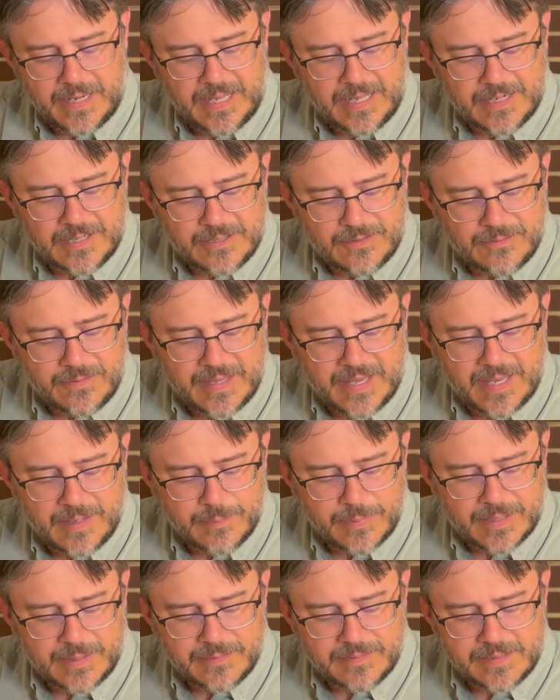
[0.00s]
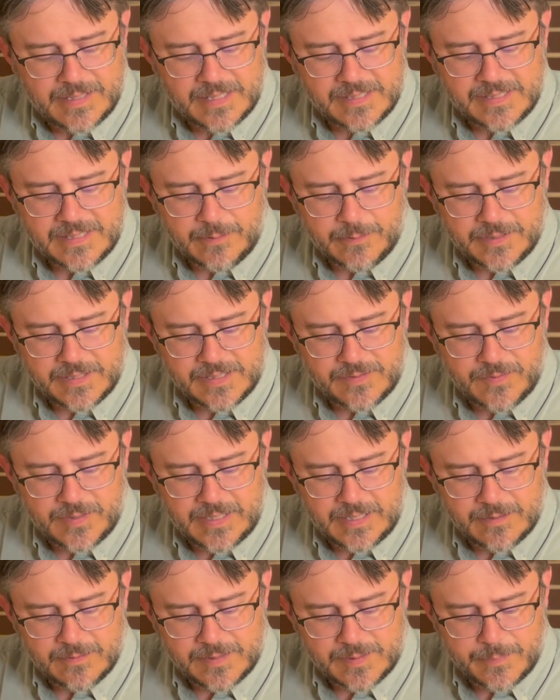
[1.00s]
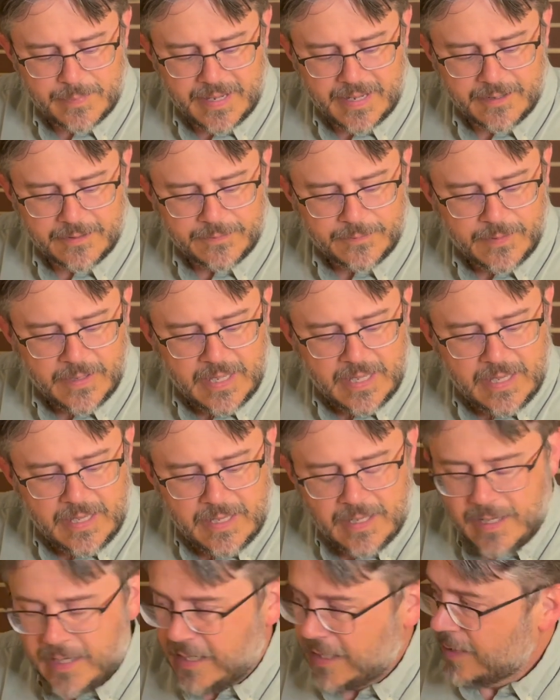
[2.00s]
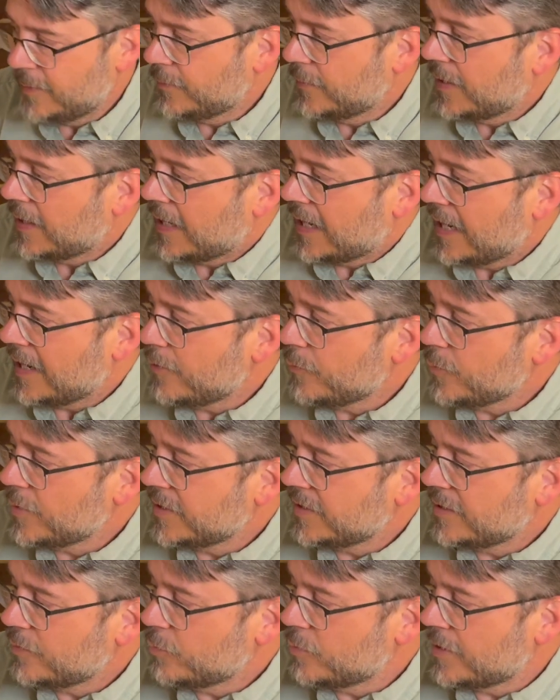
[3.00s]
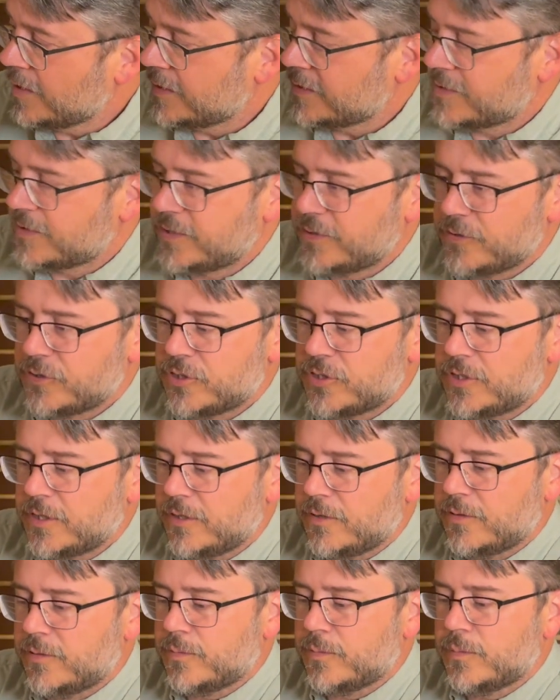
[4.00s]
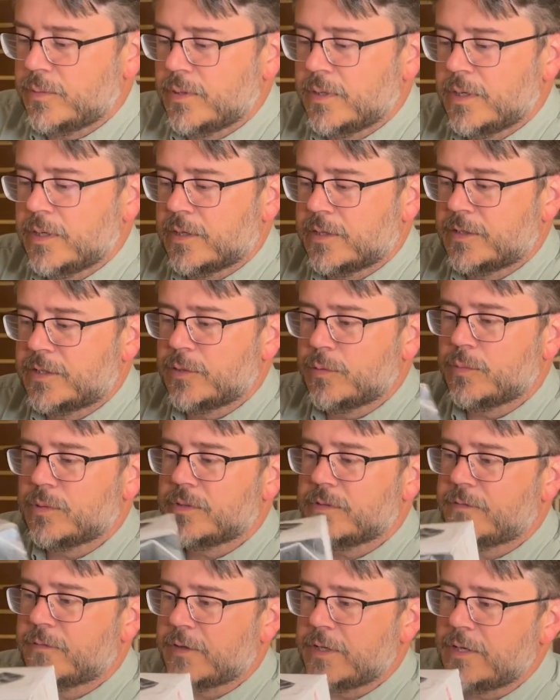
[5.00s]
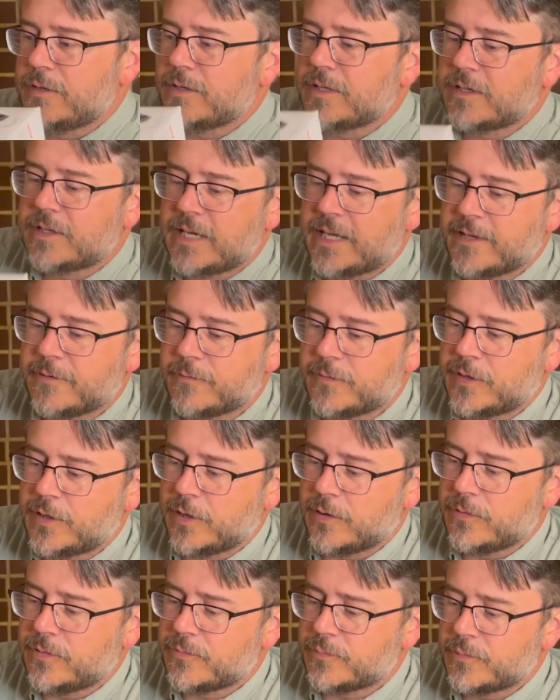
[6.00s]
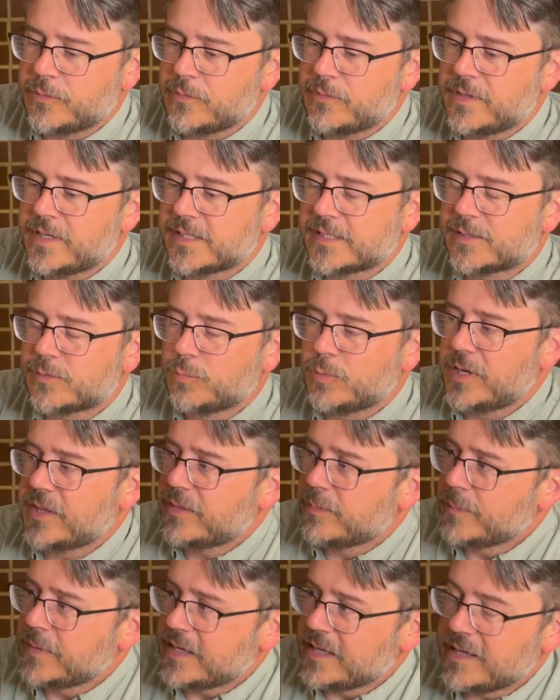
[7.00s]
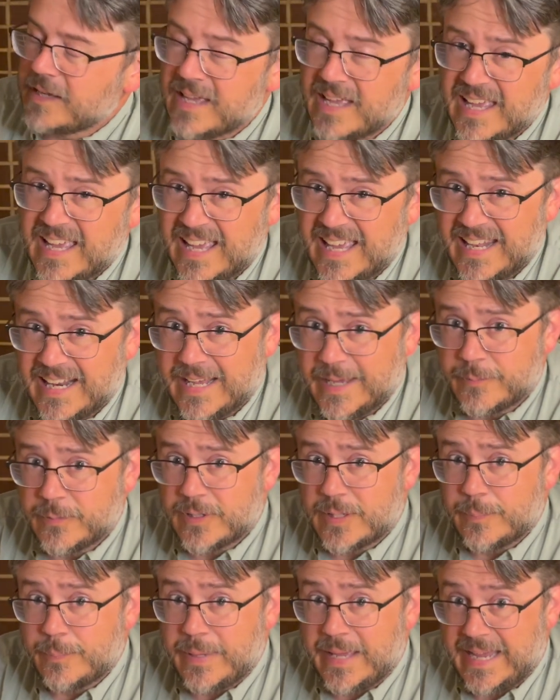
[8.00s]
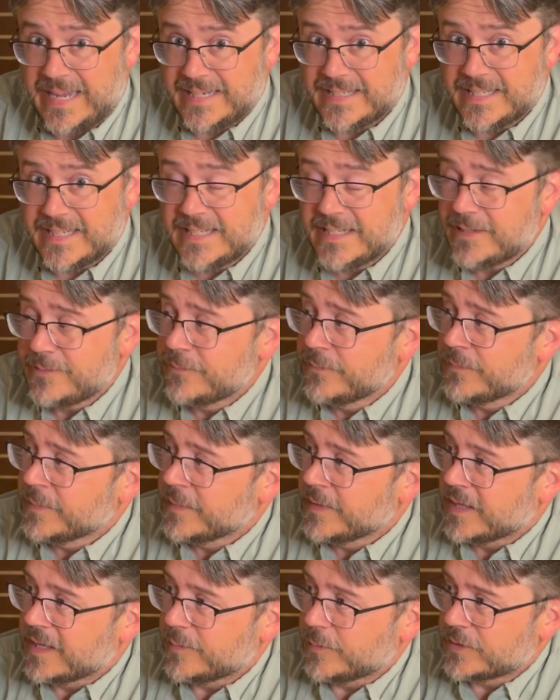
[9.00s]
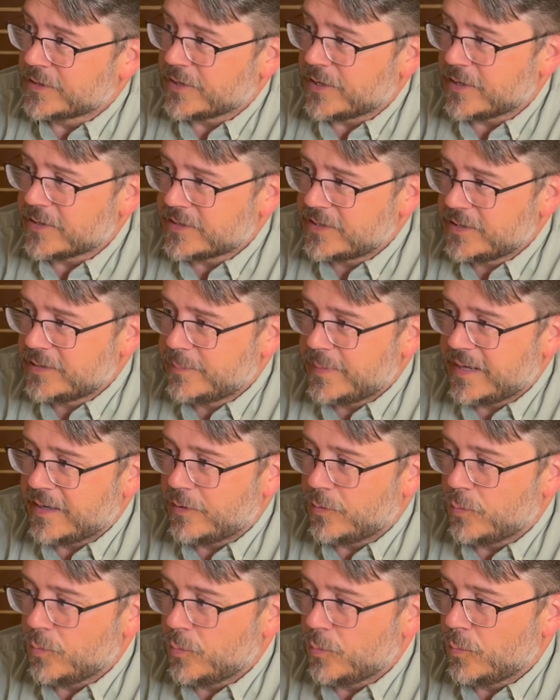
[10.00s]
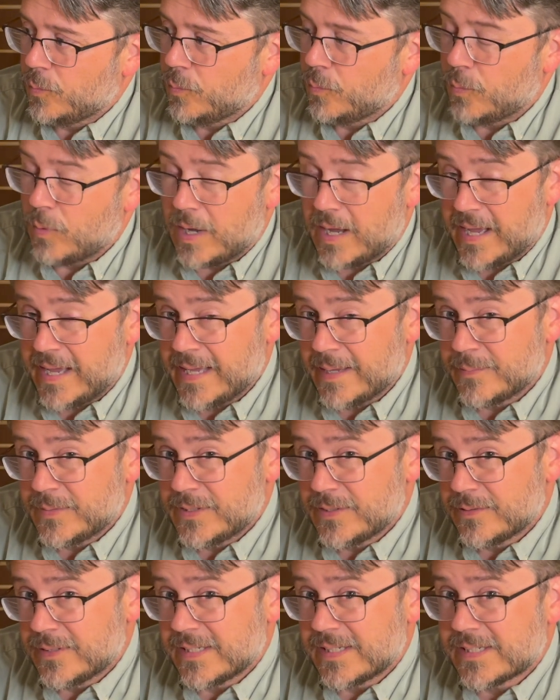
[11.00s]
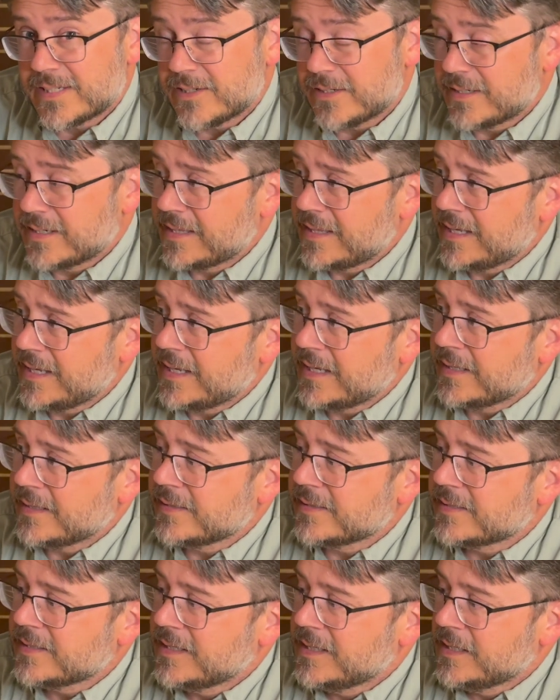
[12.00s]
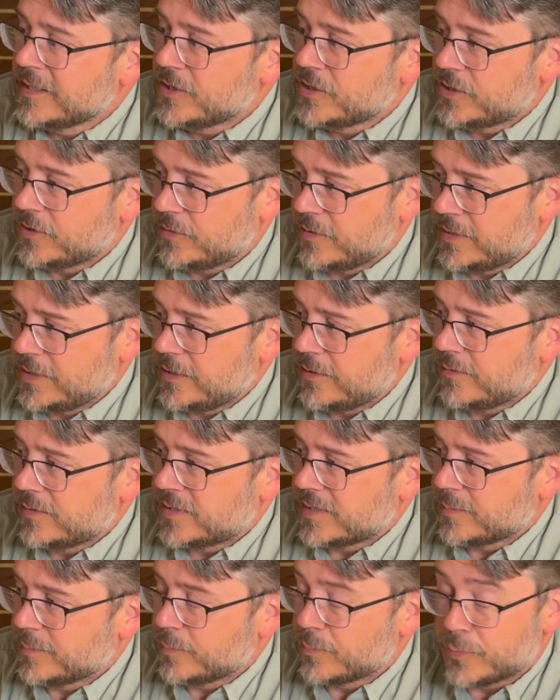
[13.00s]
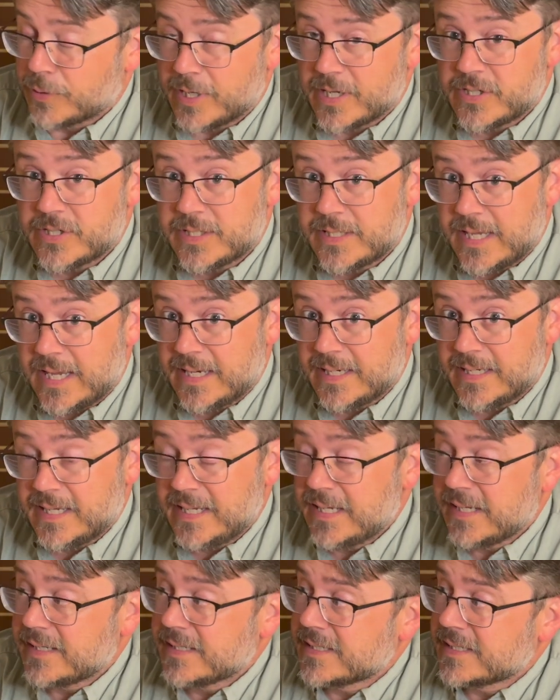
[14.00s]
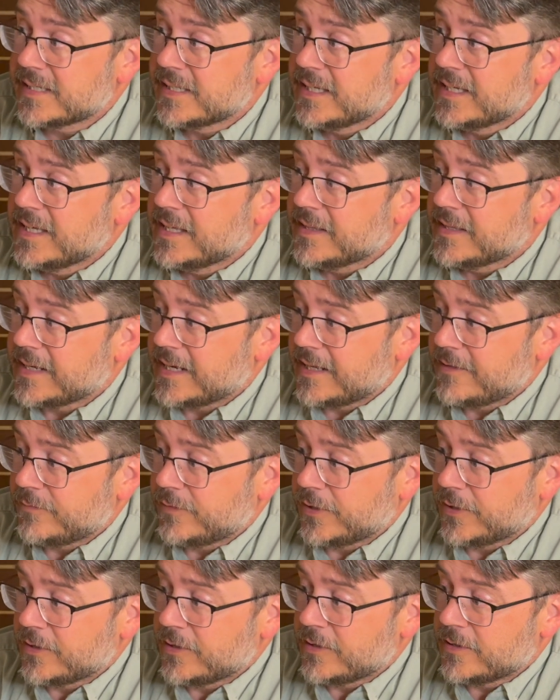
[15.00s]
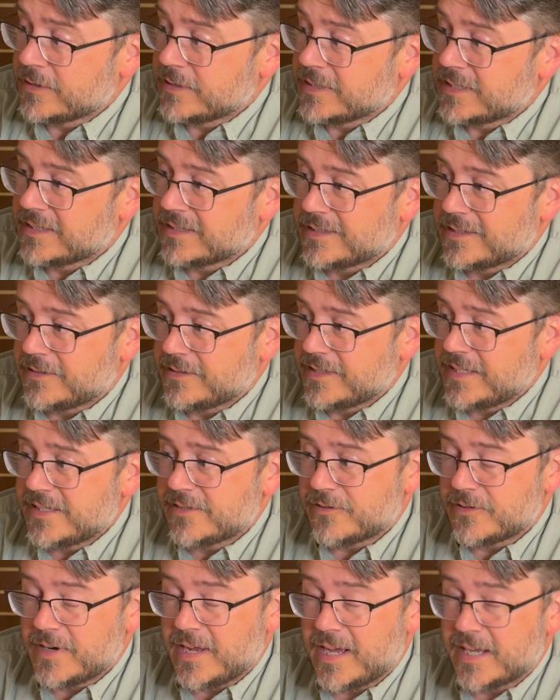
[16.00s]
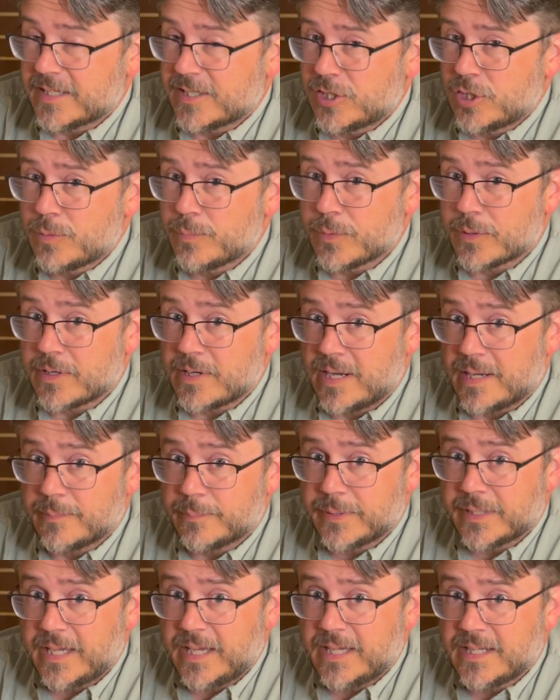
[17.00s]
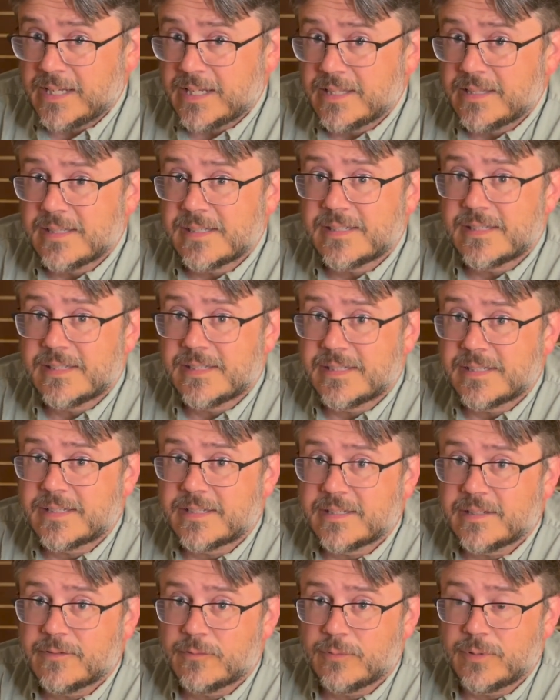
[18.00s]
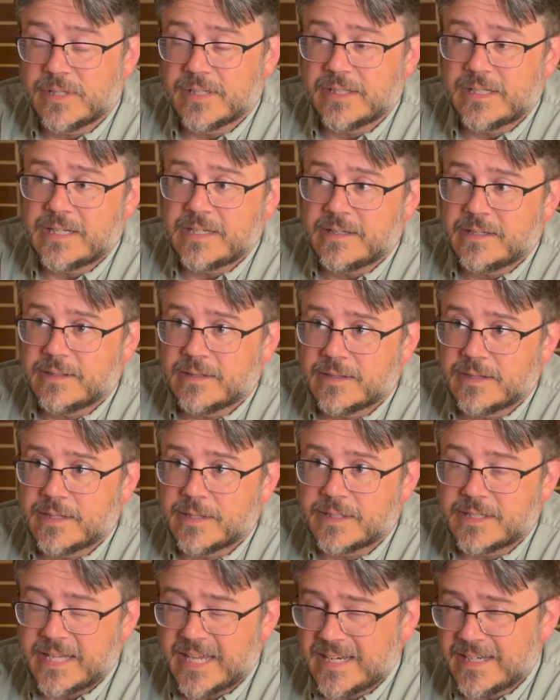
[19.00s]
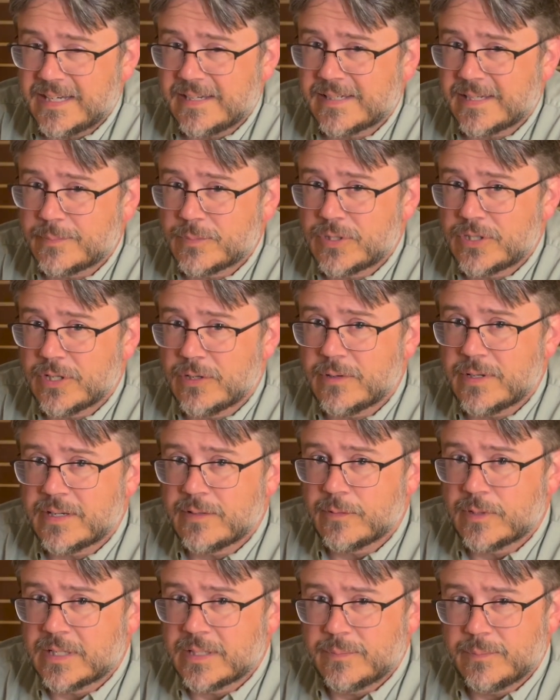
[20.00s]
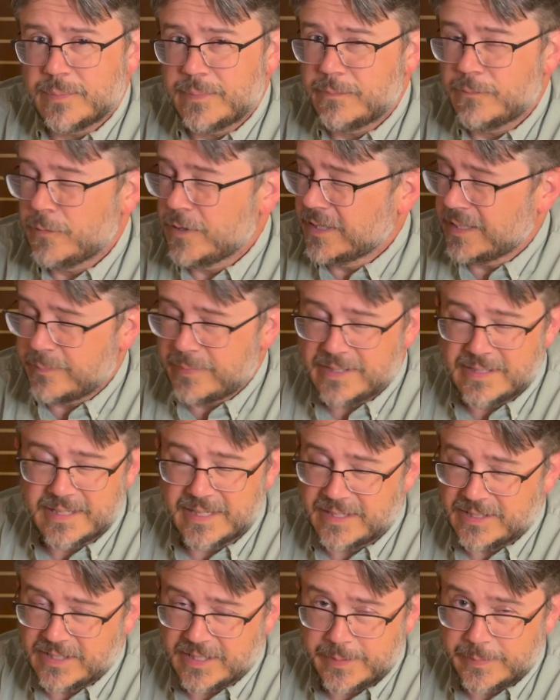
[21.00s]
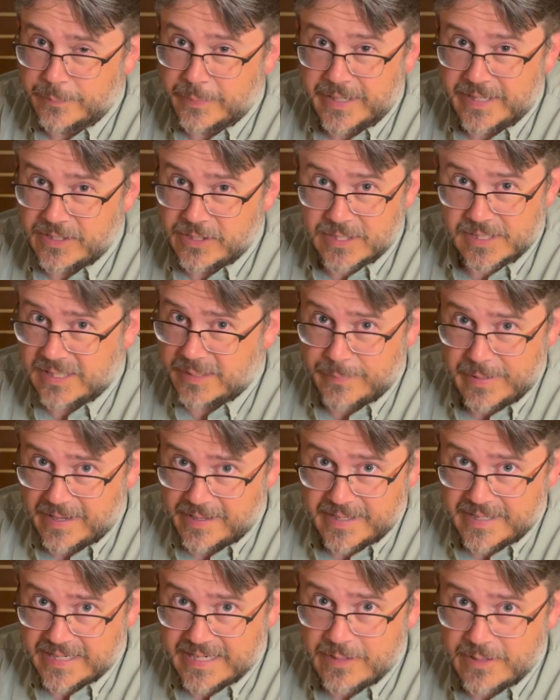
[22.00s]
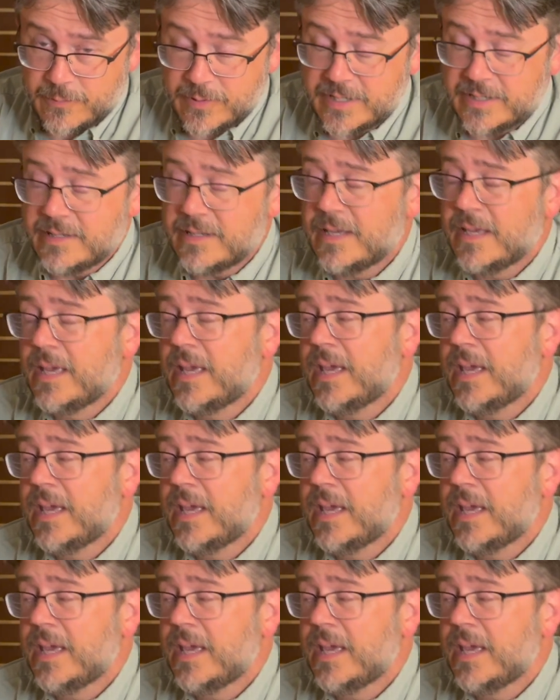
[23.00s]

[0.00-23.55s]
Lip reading: how to do that, but that's not what this video is about. I really want to for you to kind of go through this with me, and I'm gonna paint it. I'm gonna talk to you about why I'm doing certain things, showing you some brush techniques that I've learned. These are not super complicated. This is really, the techniques I'm showing can really be done by just about anyone.